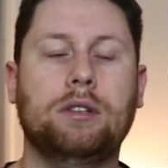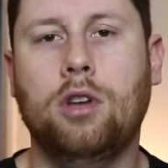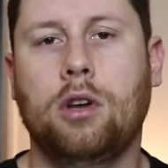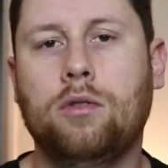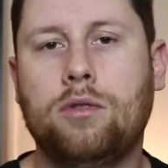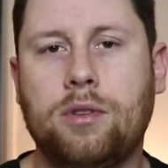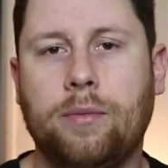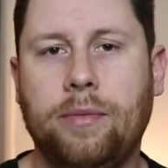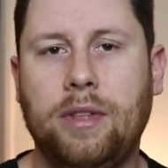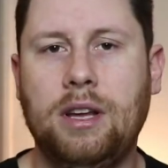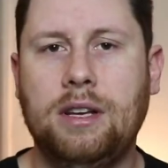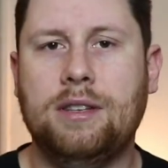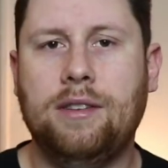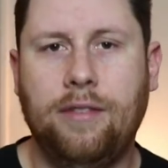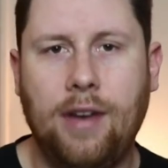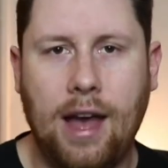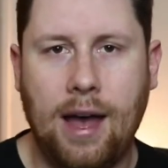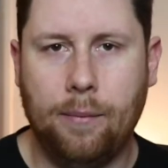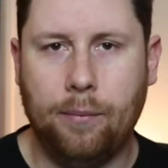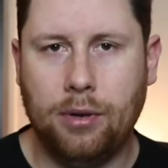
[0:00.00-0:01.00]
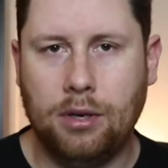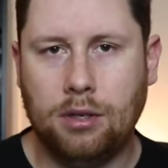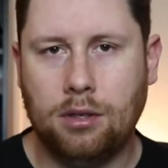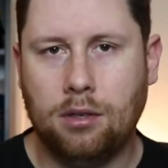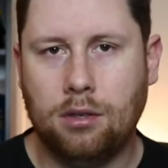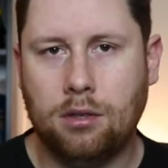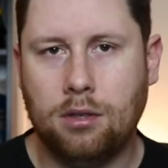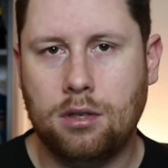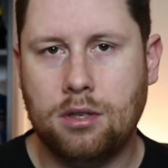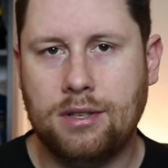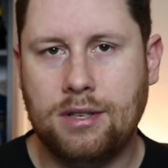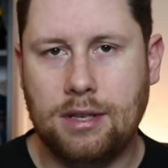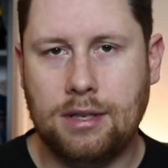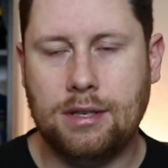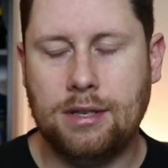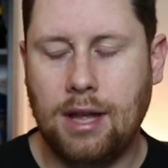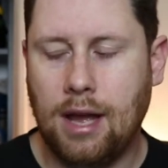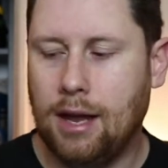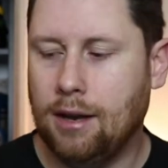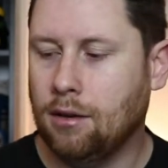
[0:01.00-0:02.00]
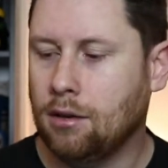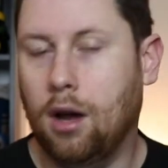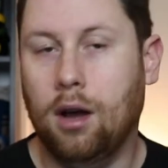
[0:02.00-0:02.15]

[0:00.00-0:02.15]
So some things have happened since then.